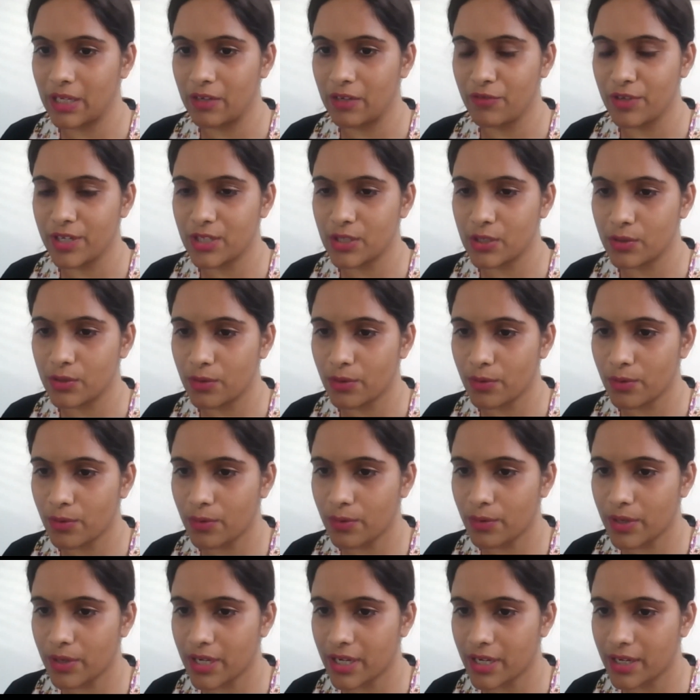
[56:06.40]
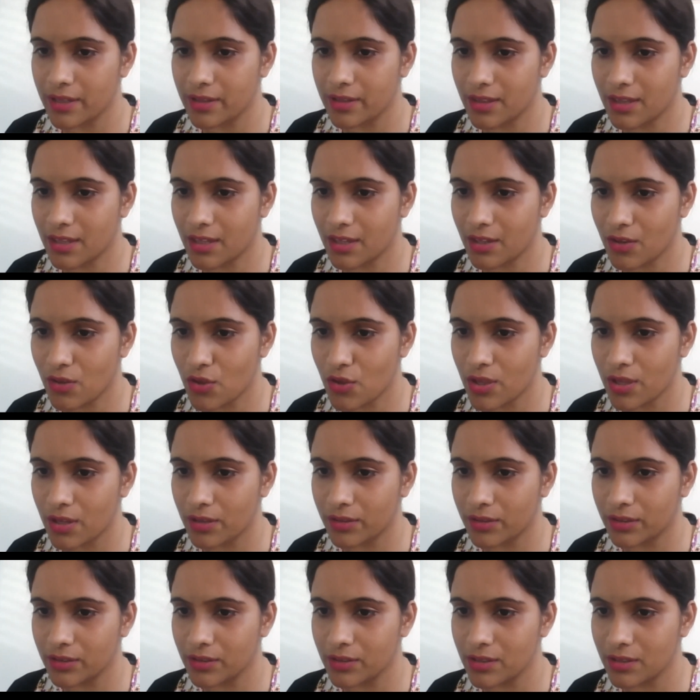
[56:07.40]
Victor Hugo has
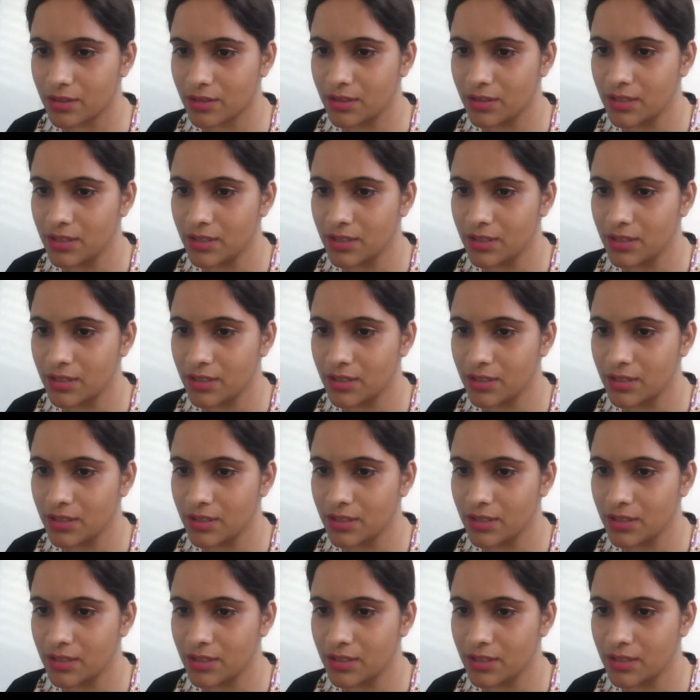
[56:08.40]
shared